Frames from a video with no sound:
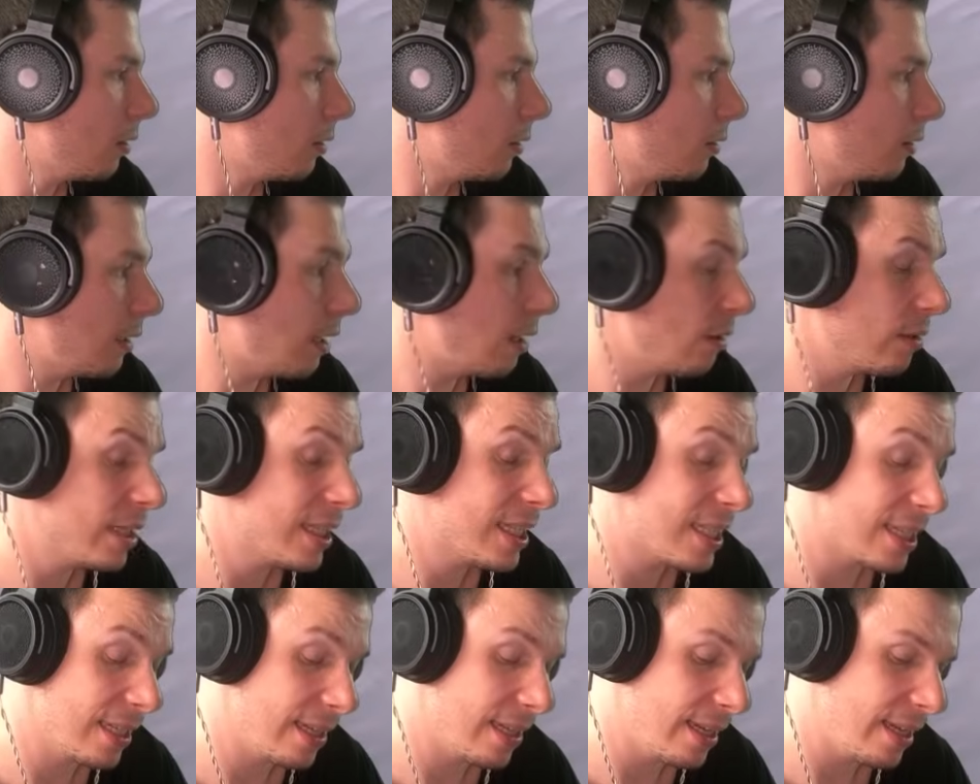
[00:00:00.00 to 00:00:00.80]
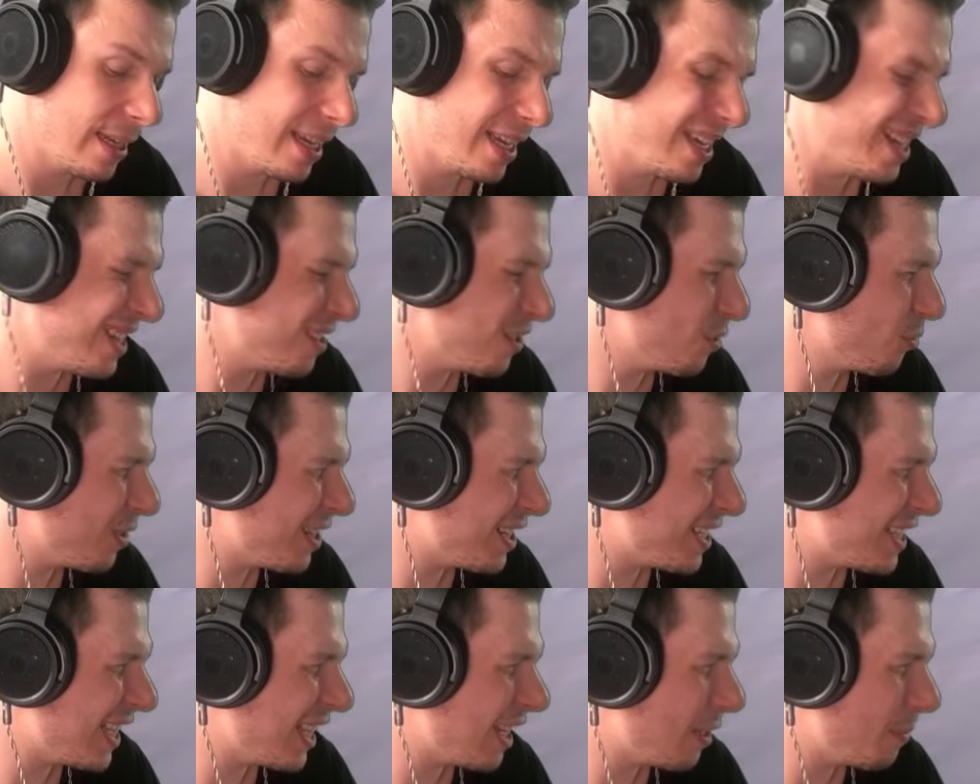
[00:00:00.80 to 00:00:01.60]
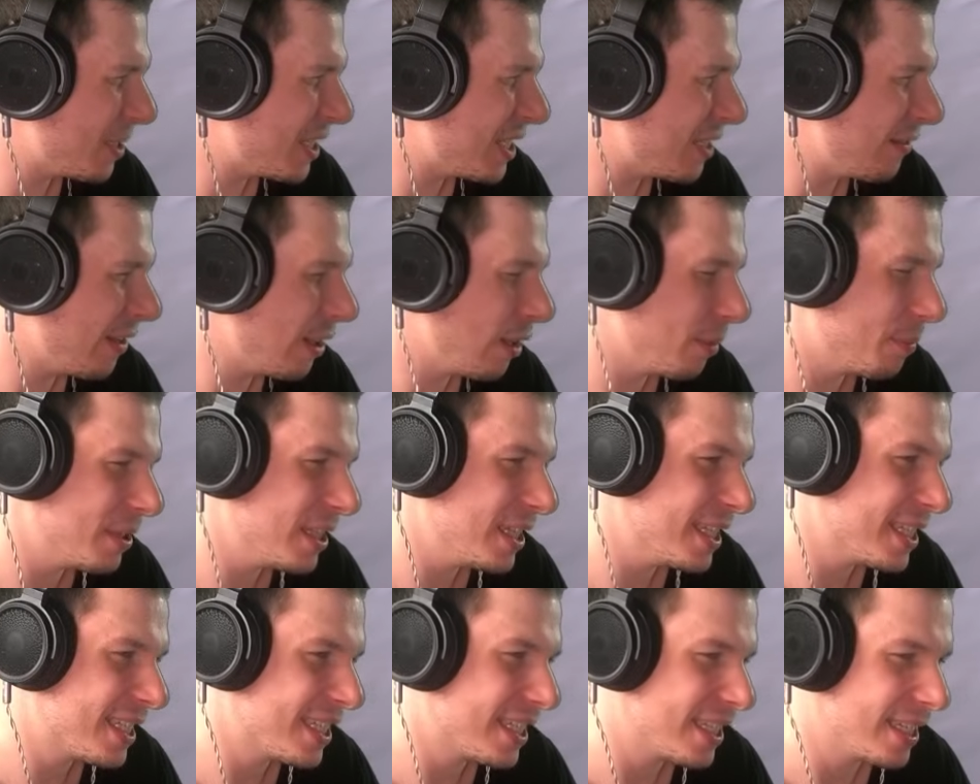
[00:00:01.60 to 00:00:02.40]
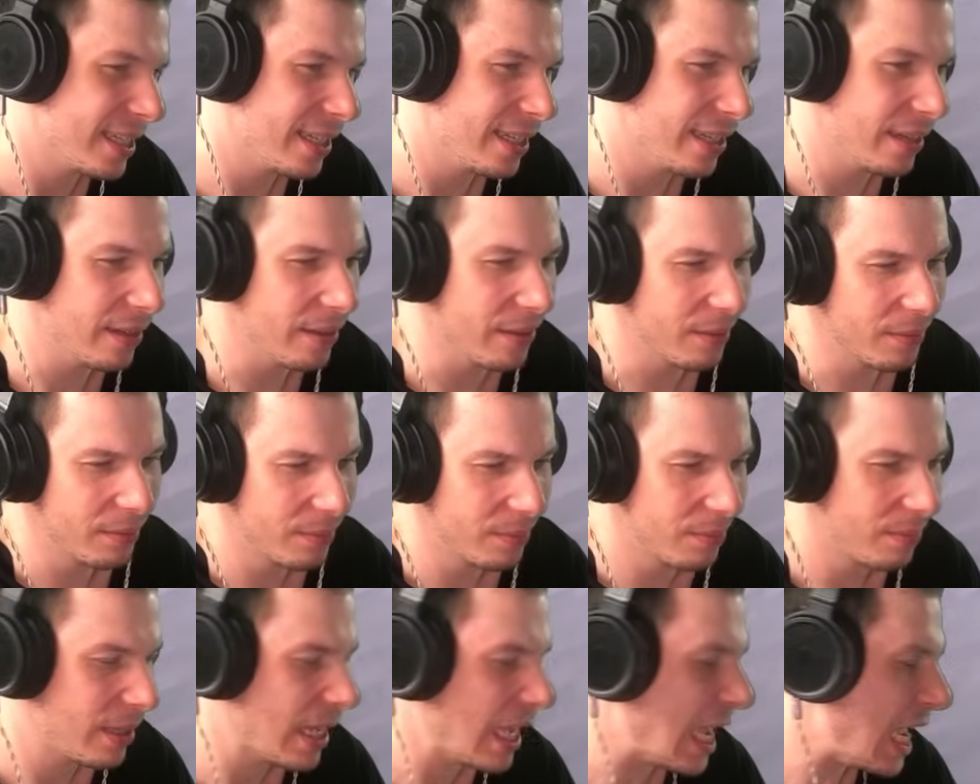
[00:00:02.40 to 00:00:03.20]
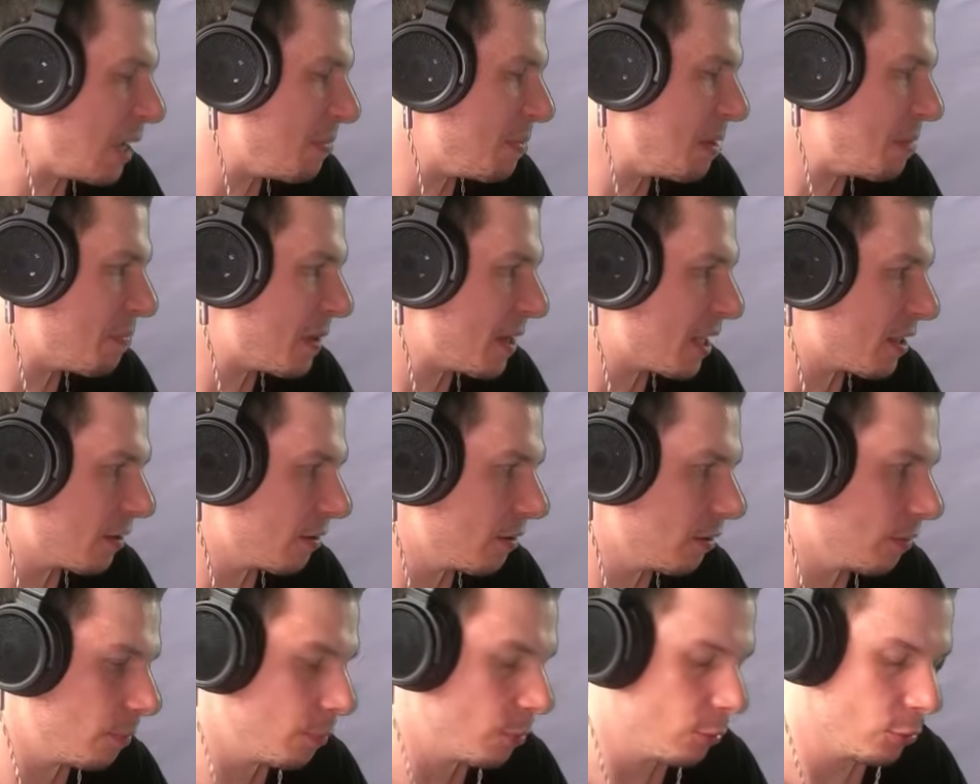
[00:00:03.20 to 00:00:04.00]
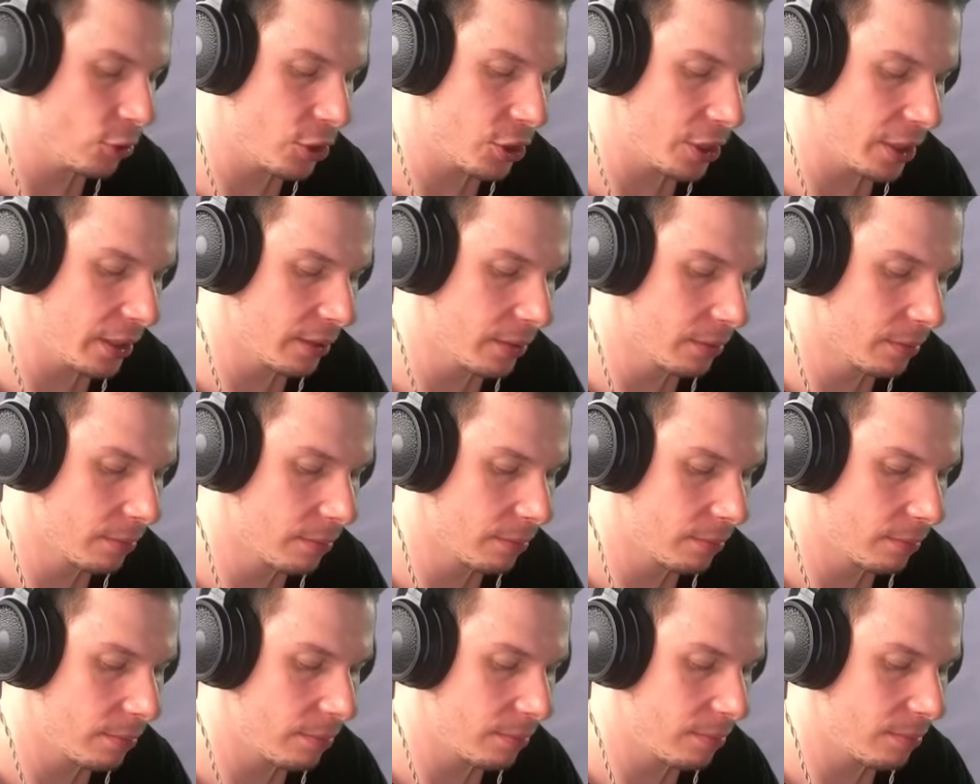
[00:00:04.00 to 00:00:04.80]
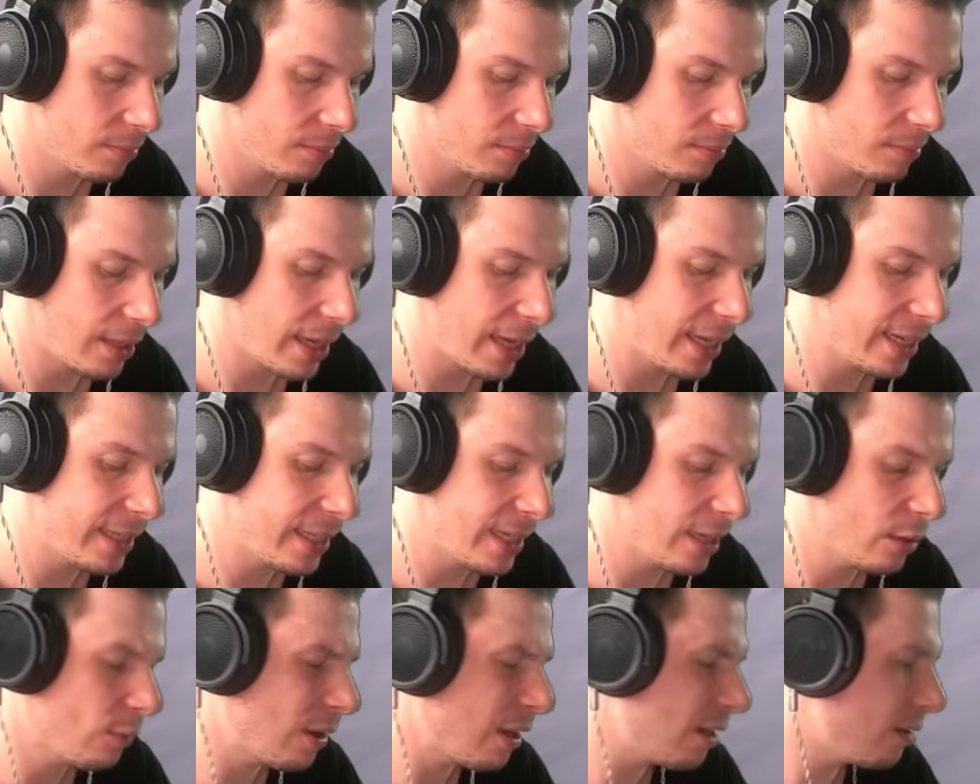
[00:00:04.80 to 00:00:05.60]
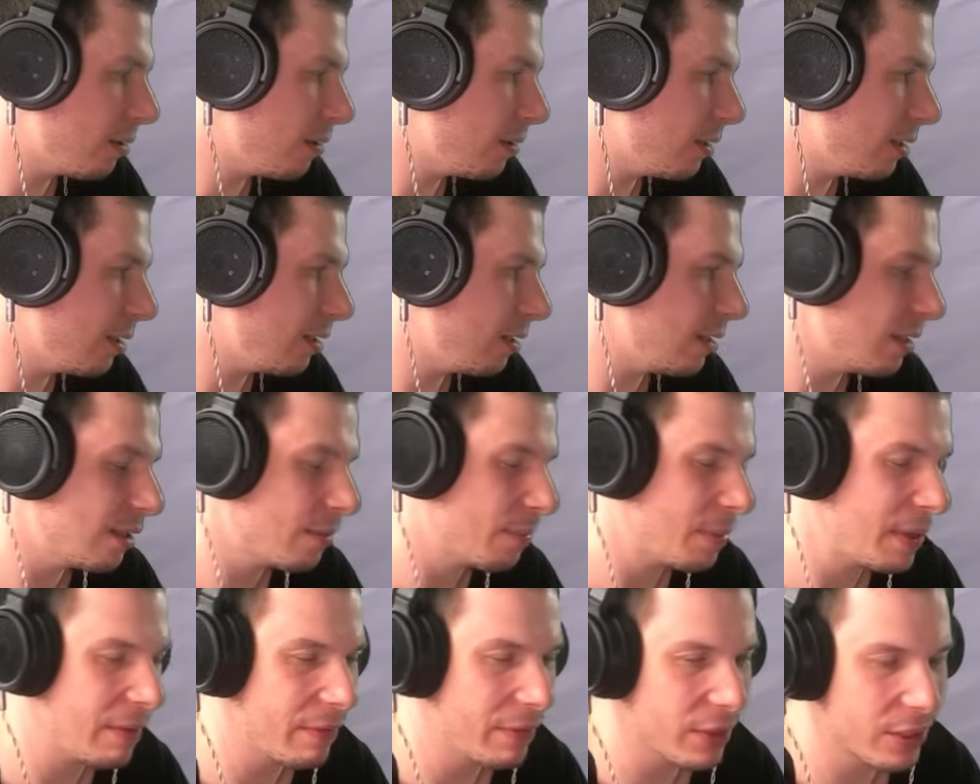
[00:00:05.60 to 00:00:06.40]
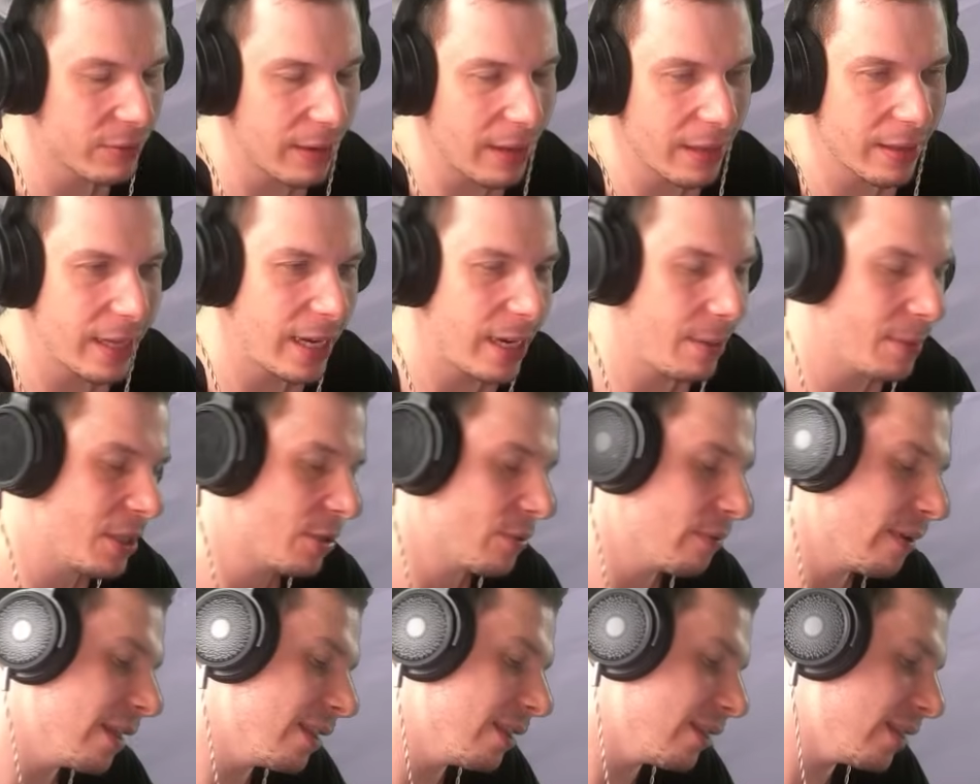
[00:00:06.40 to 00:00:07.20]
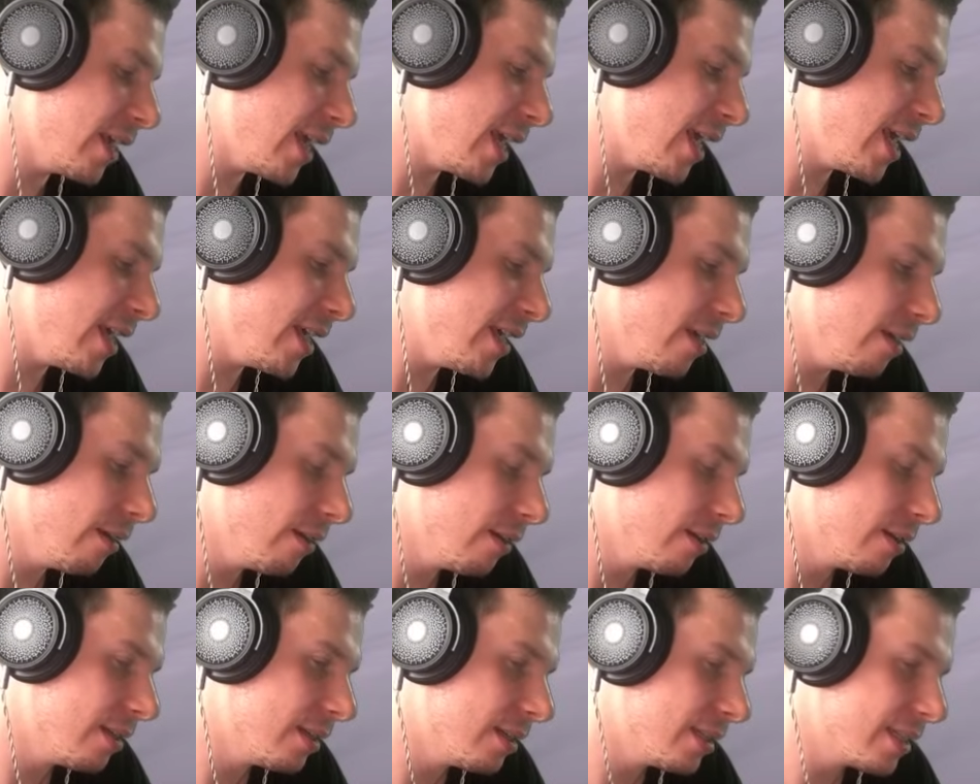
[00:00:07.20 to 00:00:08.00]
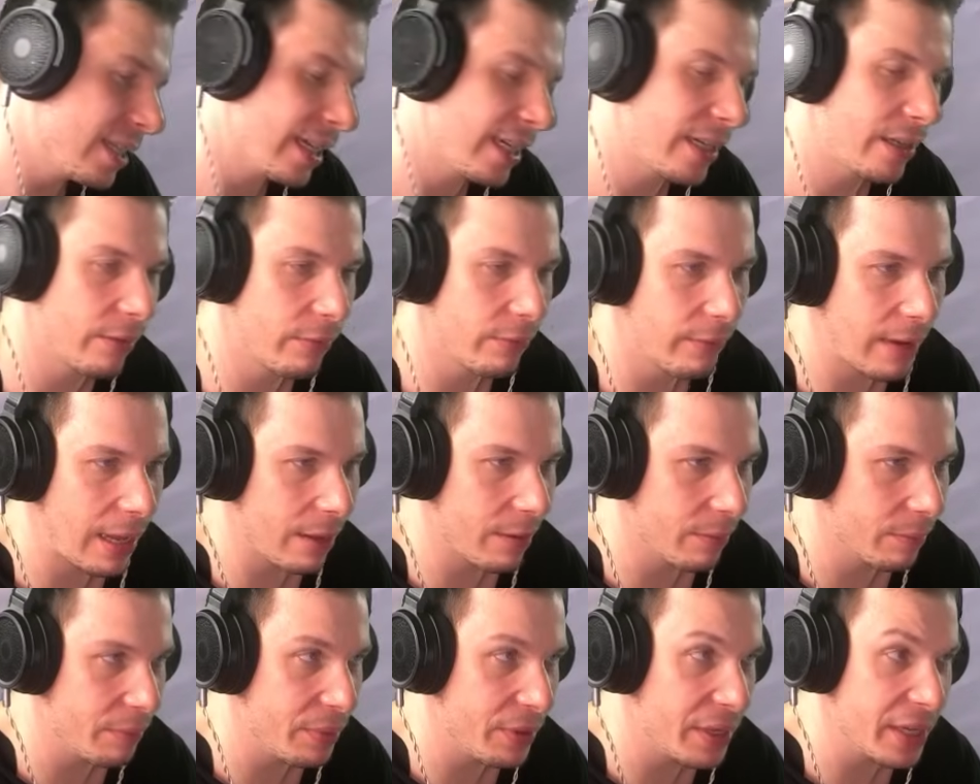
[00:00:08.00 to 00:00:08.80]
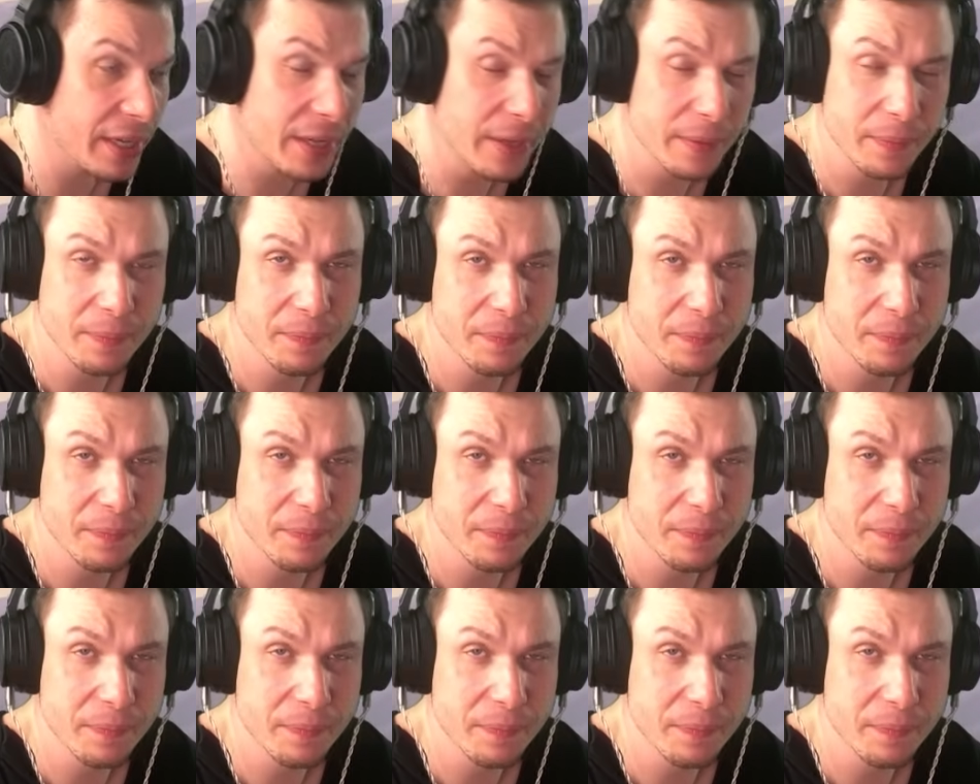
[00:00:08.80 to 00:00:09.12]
Now listen, as soon as the enemies develop this AB pattern of pushing, like in the previous round, the enemies went A, second round B.